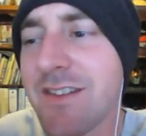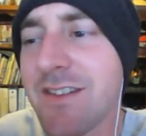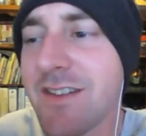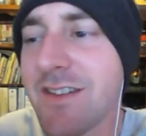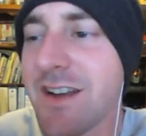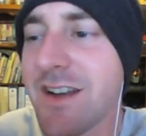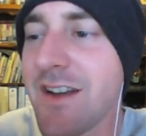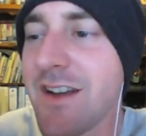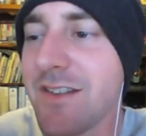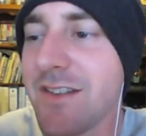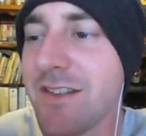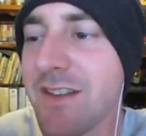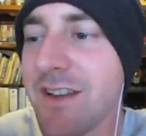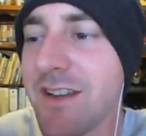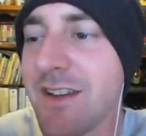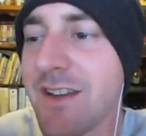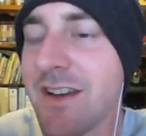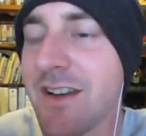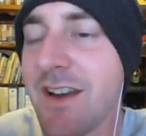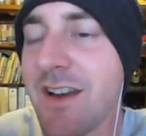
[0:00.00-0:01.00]
I can't see.
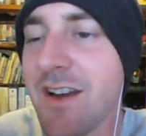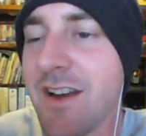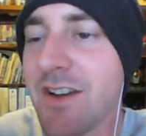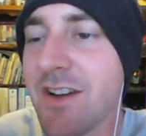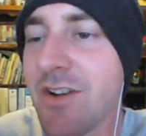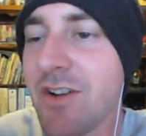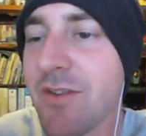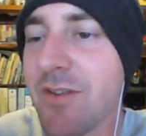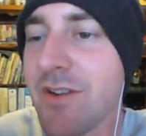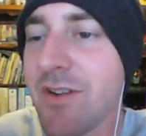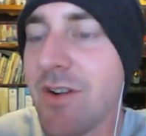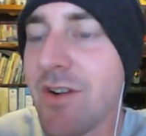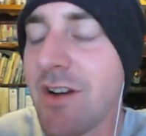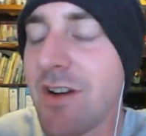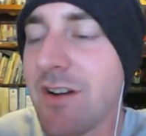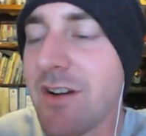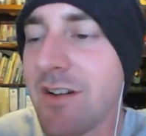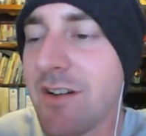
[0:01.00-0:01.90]
Don't know what's going on."